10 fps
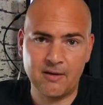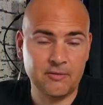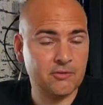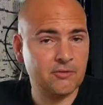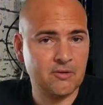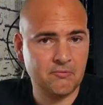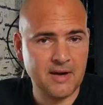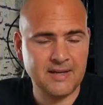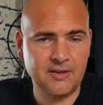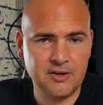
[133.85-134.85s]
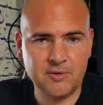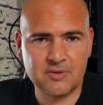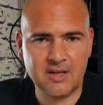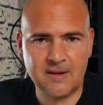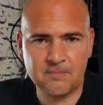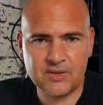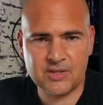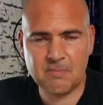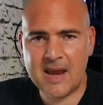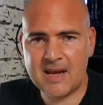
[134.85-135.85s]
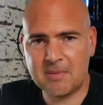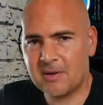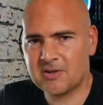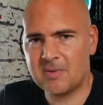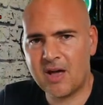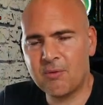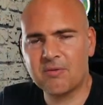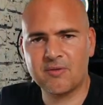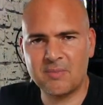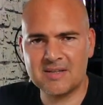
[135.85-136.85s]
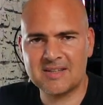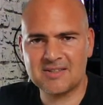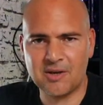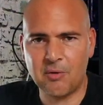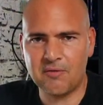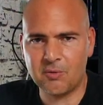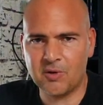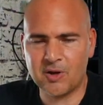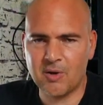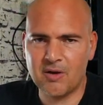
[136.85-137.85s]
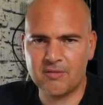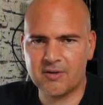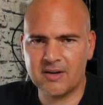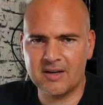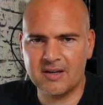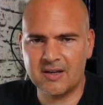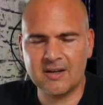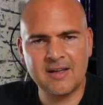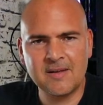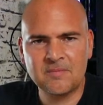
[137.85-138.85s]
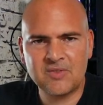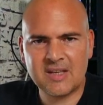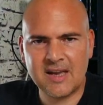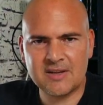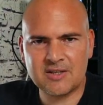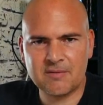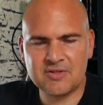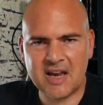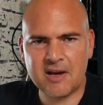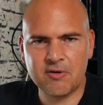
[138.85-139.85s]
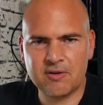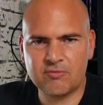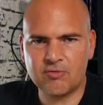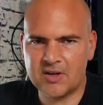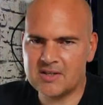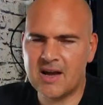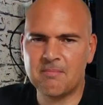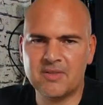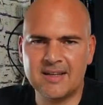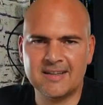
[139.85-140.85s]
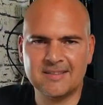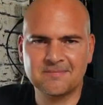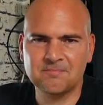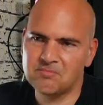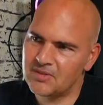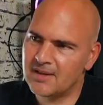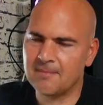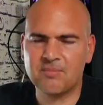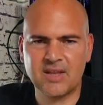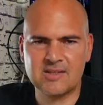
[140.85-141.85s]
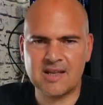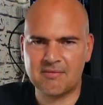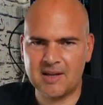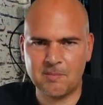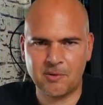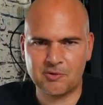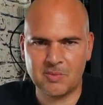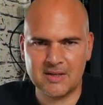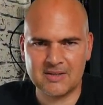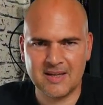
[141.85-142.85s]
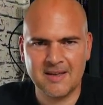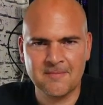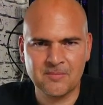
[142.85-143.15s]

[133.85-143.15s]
And I've just read in the news that Spain appears to be open for business. So if you want to go over and get yourself sangria'd right up, then yeah, that's definitely a possibility.